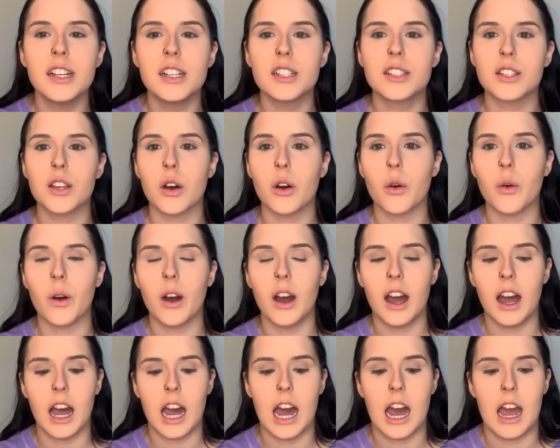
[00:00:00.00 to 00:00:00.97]
So
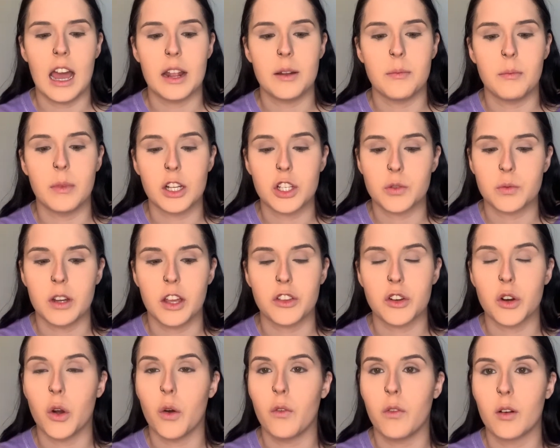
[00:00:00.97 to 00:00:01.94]
I'd much
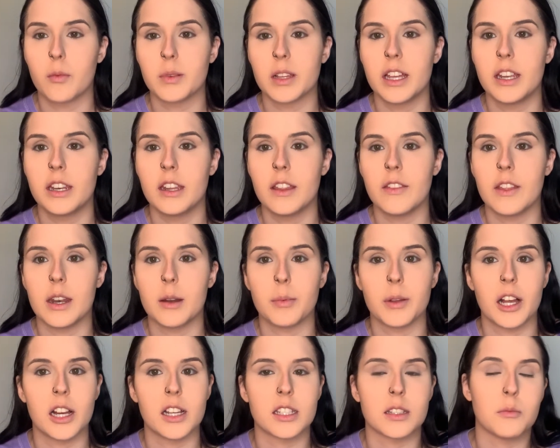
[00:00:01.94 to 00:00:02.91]
rather overblend and then
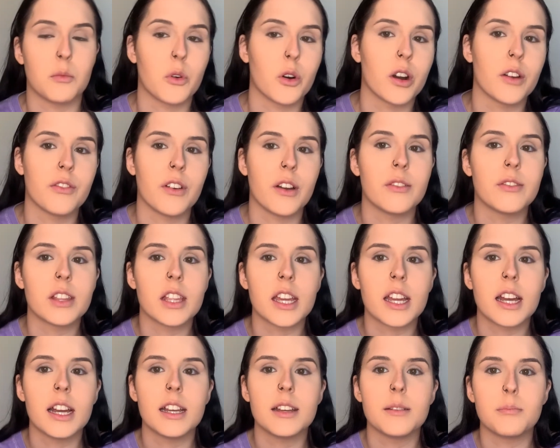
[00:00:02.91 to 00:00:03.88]
apply some more if I feel like
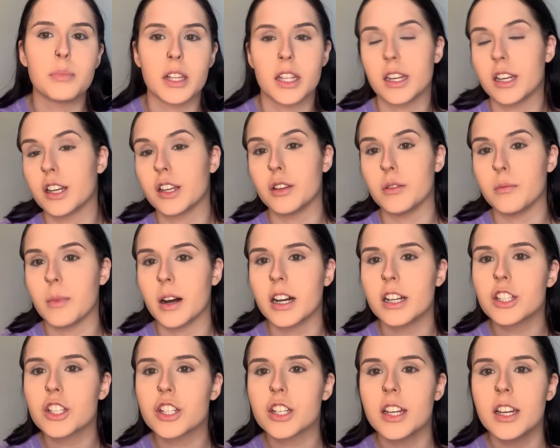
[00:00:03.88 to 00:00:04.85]
I blended too
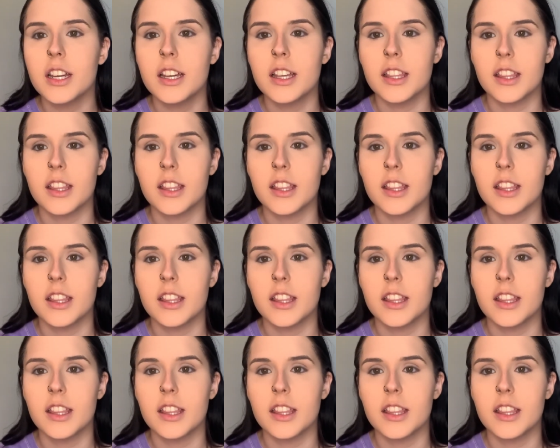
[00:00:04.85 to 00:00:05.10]
much